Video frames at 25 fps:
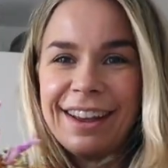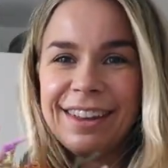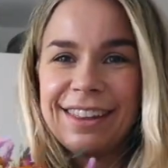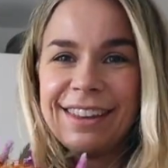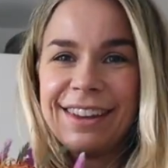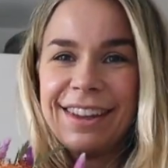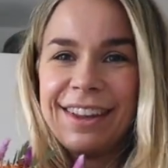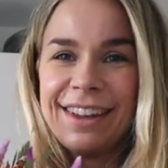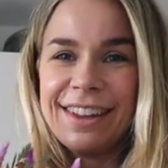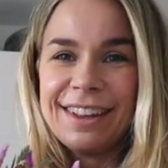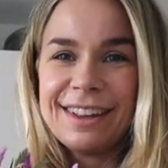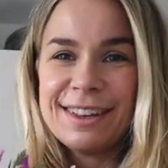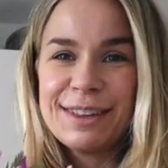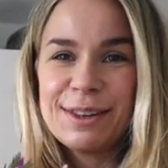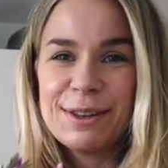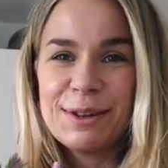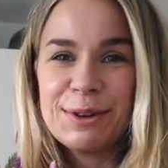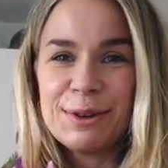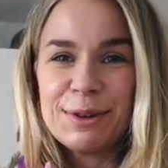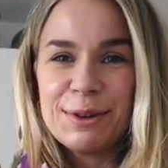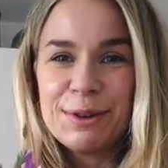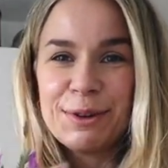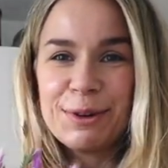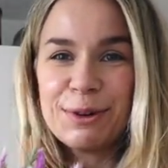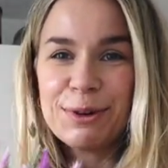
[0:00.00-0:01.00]
I think it's
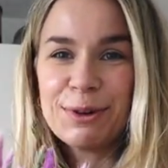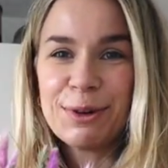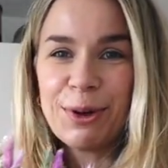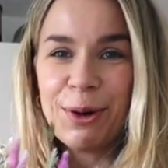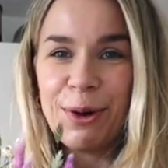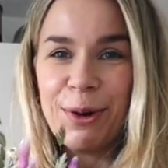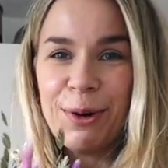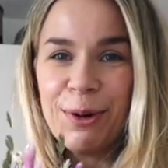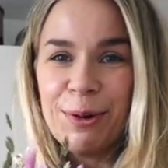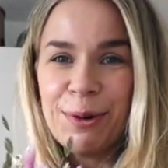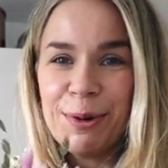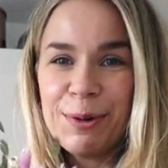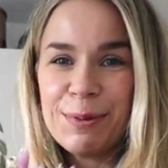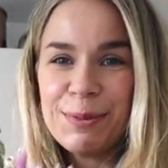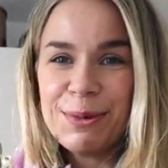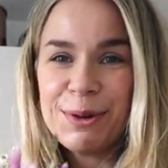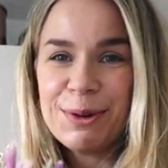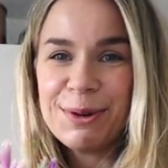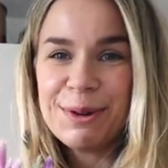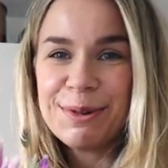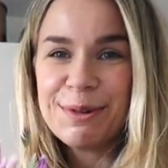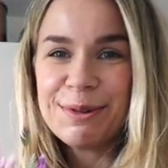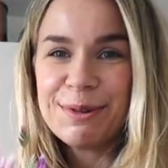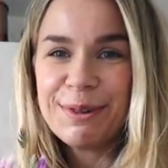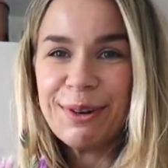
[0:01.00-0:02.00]
so
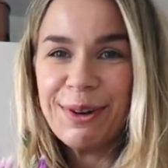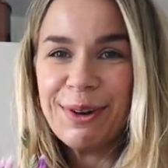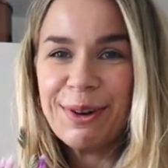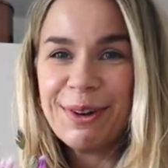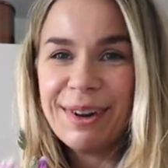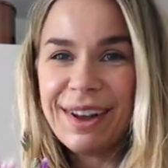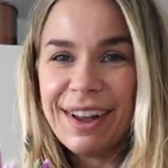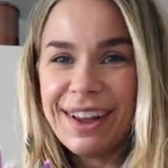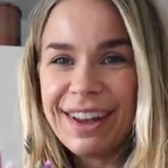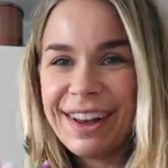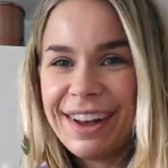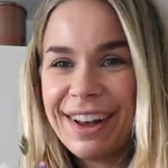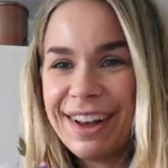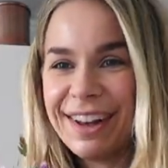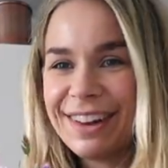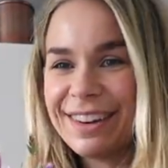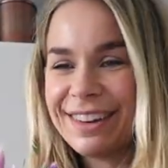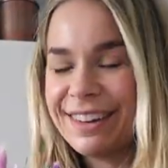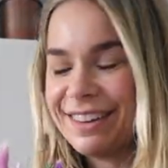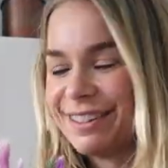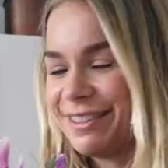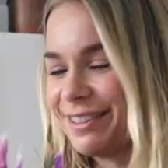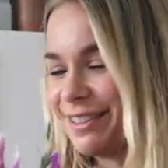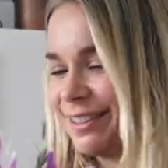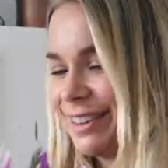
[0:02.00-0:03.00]
beautiful. I
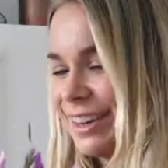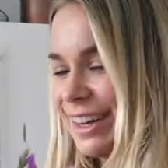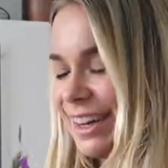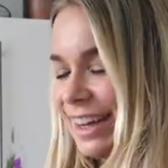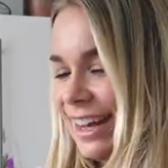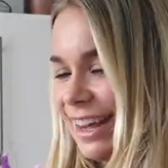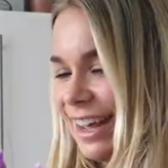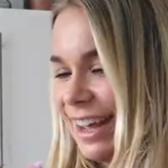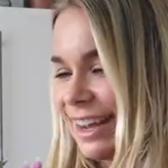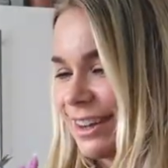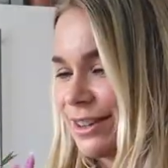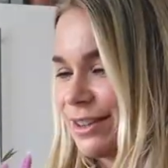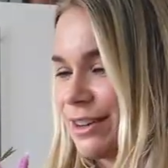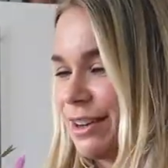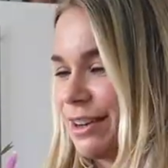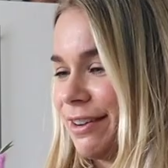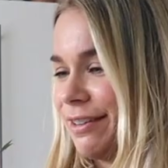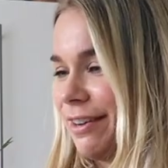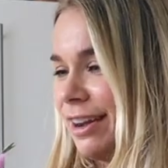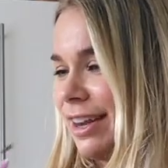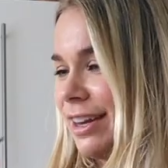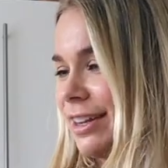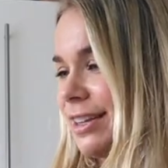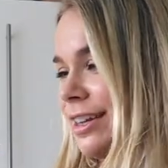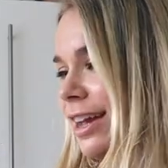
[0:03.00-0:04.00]
can't really actually
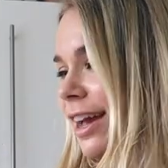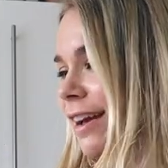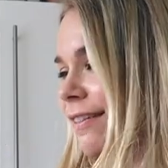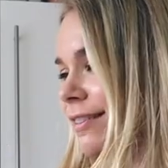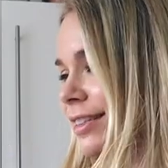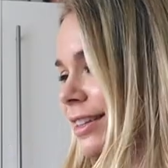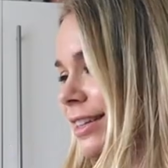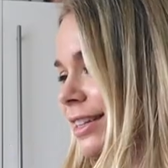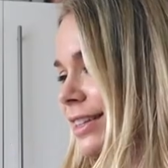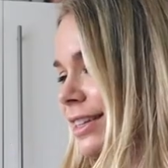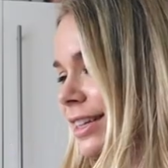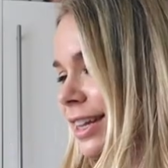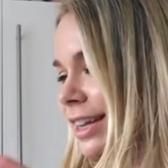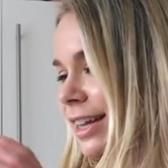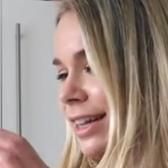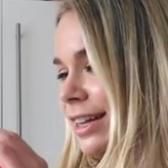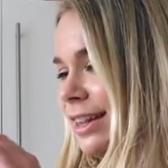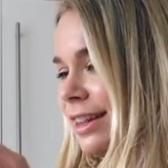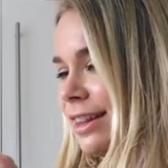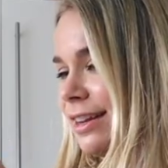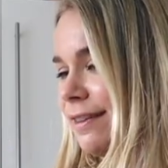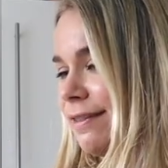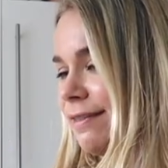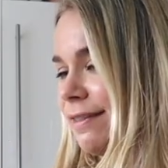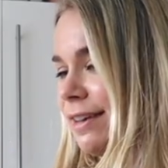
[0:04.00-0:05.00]
wait to have these
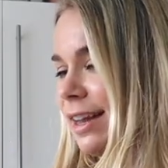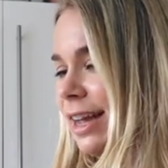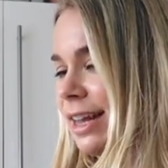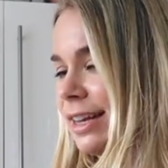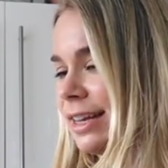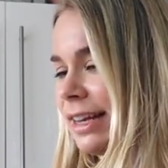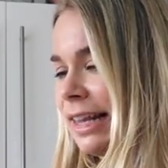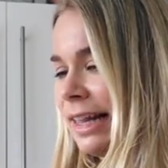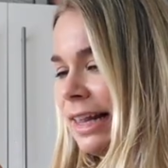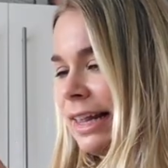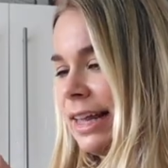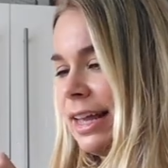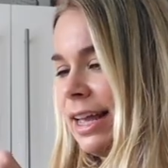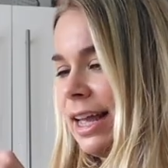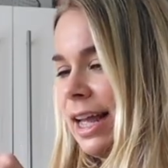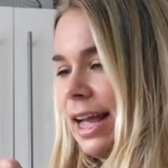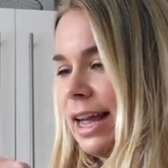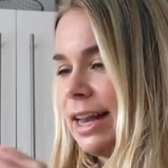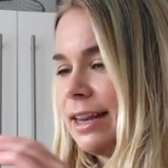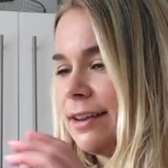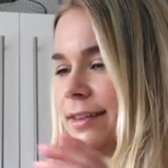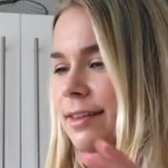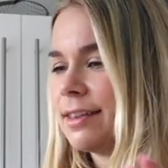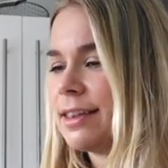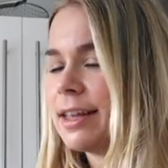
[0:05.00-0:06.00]
in the flat
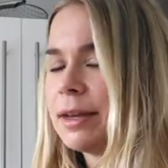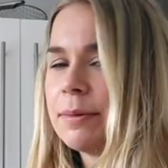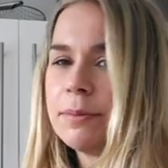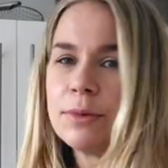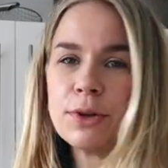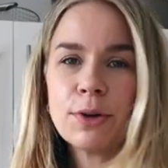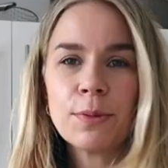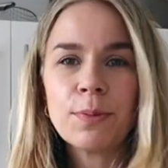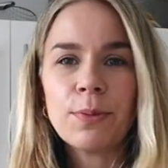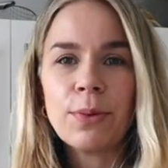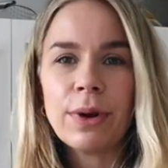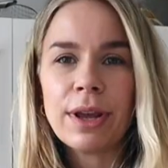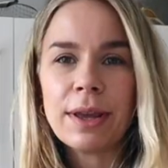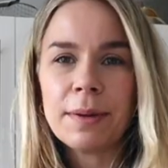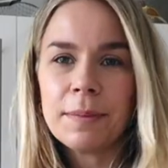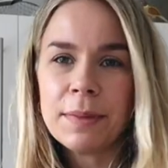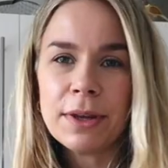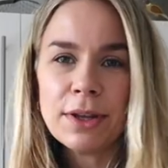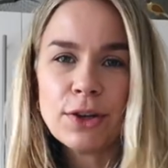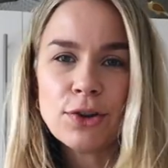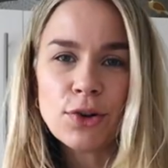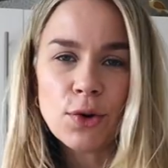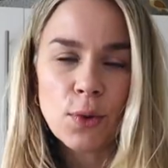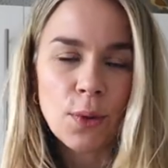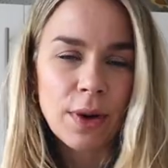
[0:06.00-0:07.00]
and for them to bring
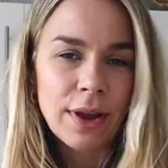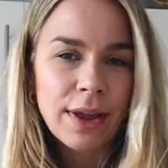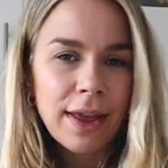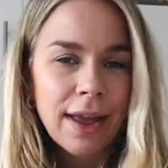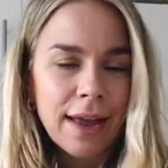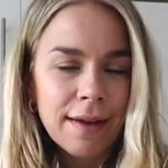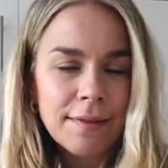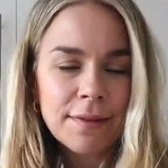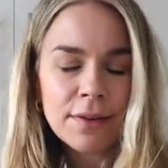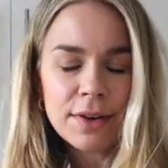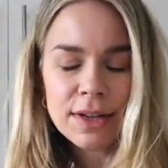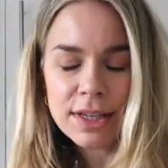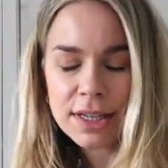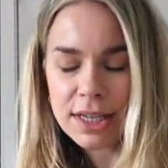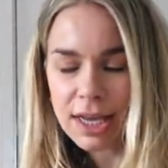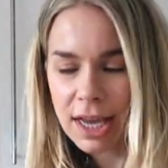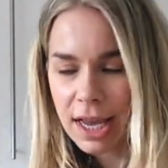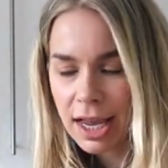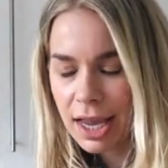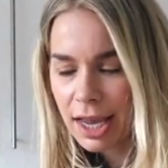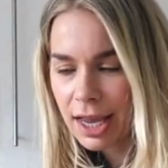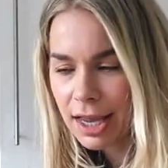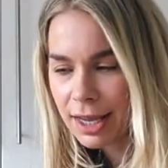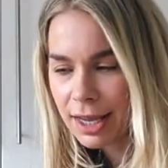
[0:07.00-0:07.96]
me joy every day.